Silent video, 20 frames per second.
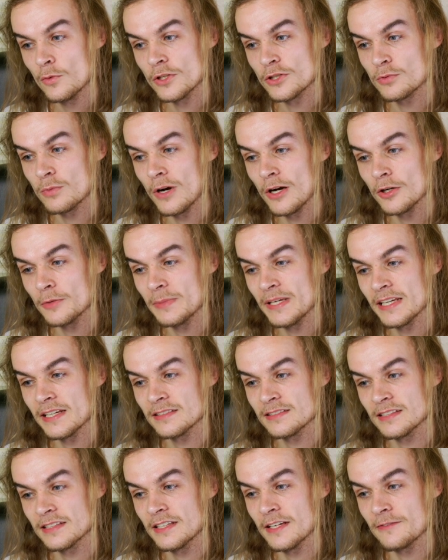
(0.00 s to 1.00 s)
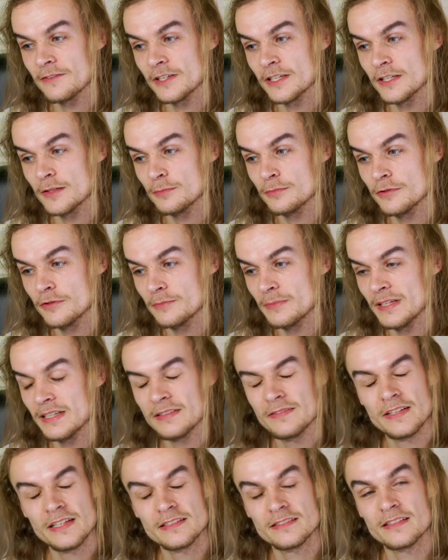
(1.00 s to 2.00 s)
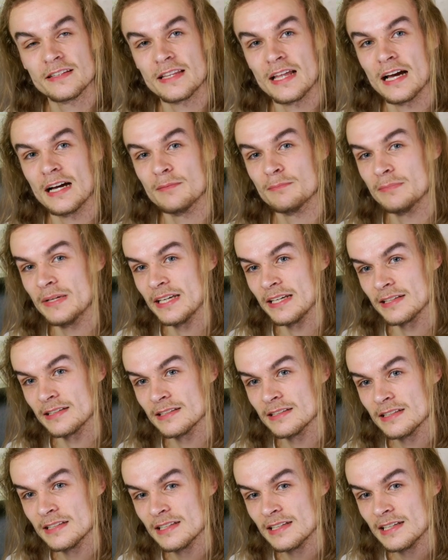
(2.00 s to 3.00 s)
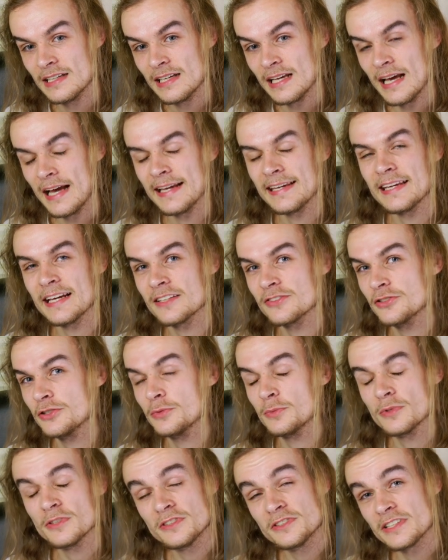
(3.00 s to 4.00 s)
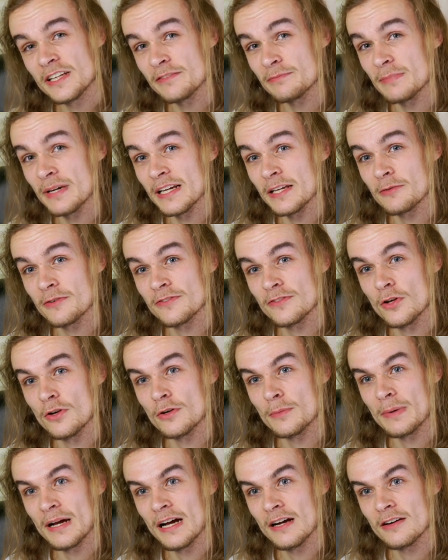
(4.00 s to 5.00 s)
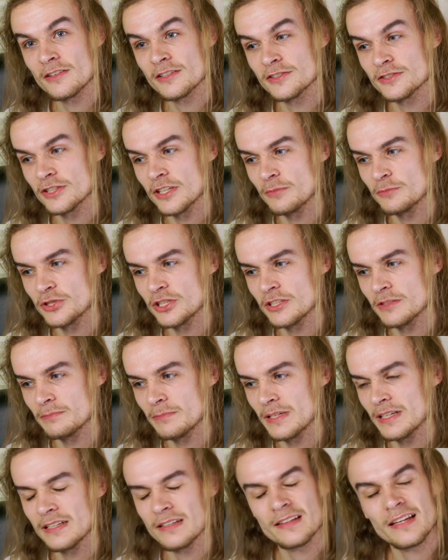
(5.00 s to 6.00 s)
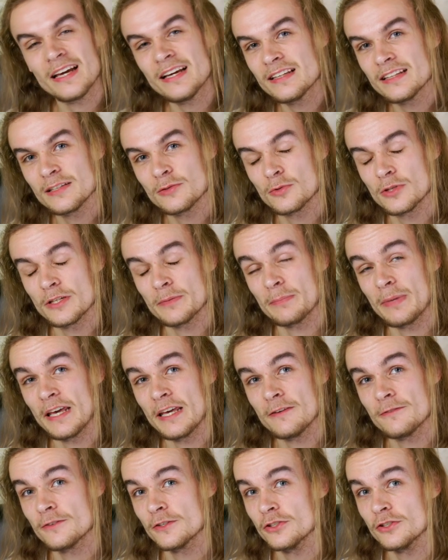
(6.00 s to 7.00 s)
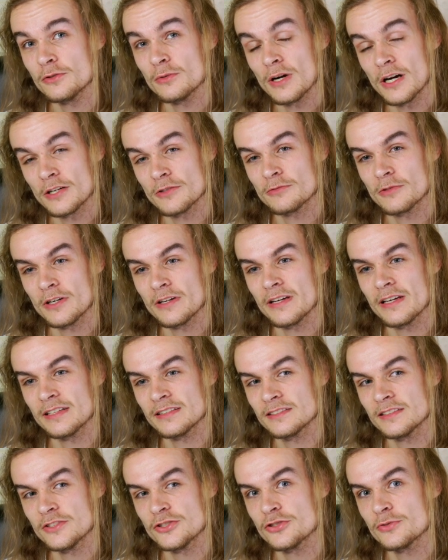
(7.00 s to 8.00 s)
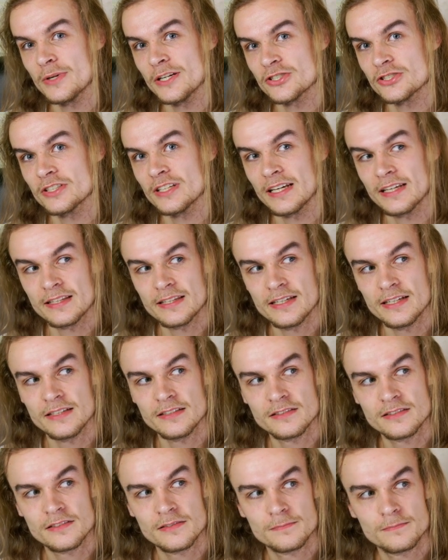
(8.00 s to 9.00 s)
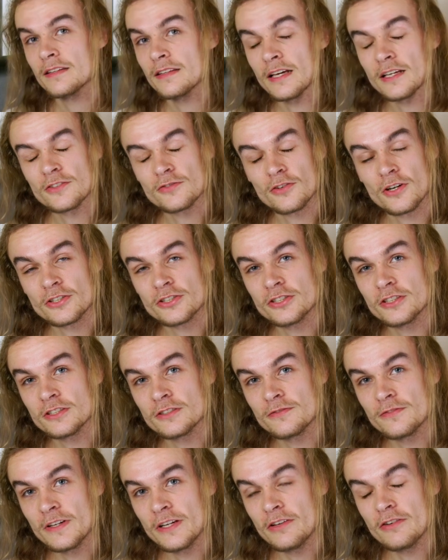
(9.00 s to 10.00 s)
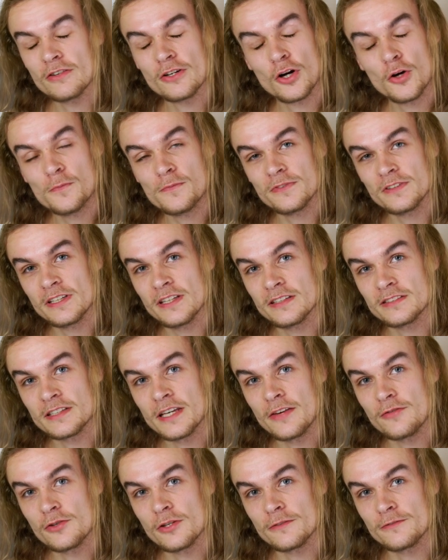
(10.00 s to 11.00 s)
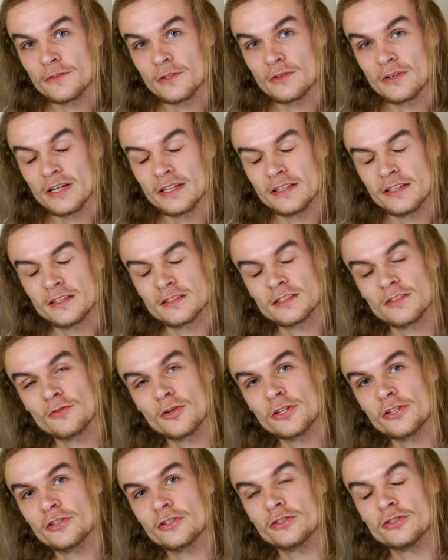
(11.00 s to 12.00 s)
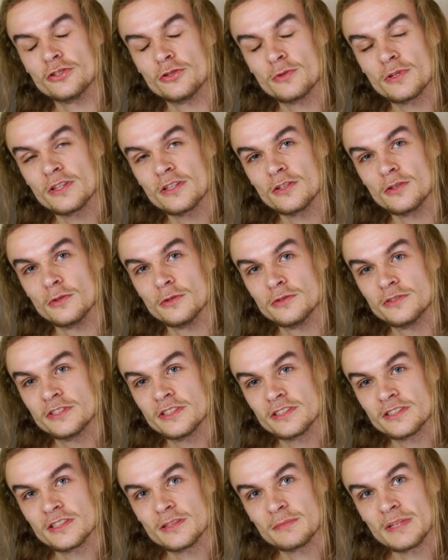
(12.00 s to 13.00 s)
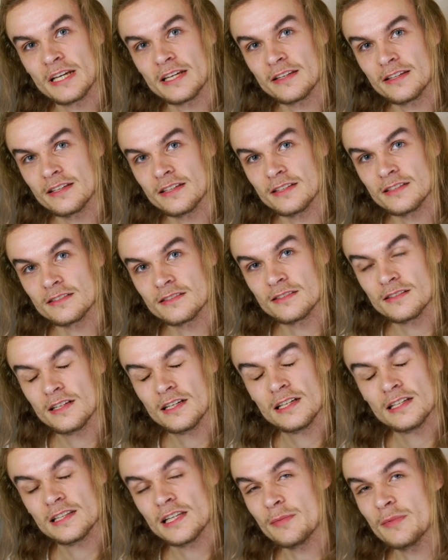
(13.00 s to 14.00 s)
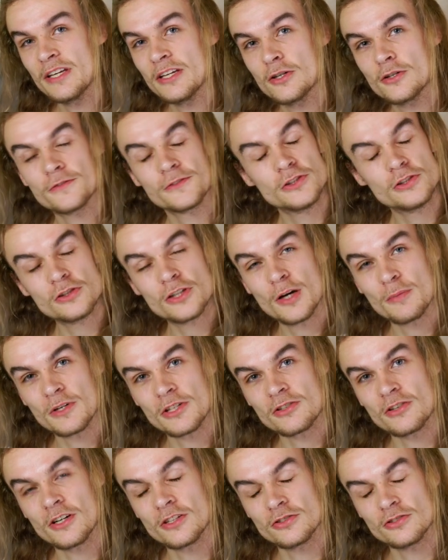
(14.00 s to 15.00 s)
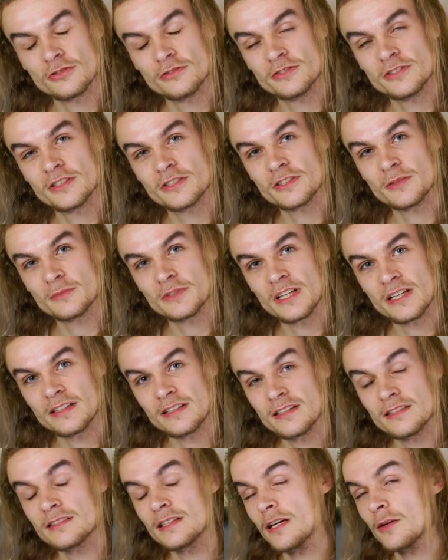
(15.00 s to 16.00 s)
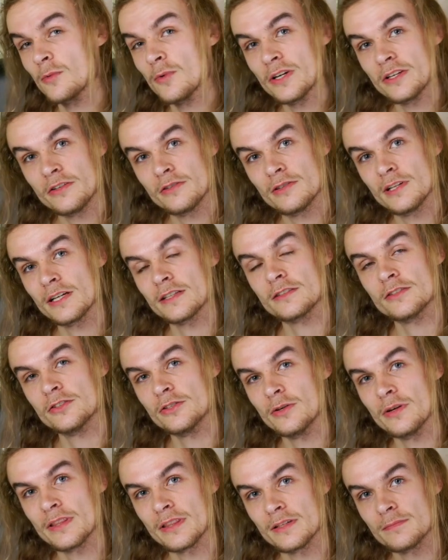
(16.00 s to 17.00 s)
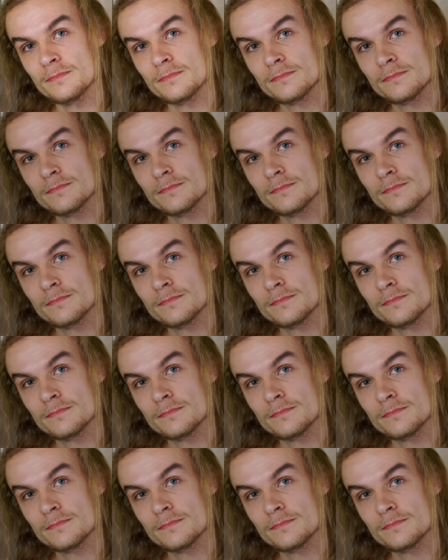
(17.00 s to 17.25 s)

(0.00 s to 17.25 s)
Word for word: which while being a significant improvement, isn't that big. And yes, you would save money with lower power consumption, but it likely wouldn't pay for new hardware in a situation like this. Thanks for watching this video, and hopefully this gave you a few ideas of what you can do with an old system like this. Let me know if you come across old systems like this and what you like to do with them.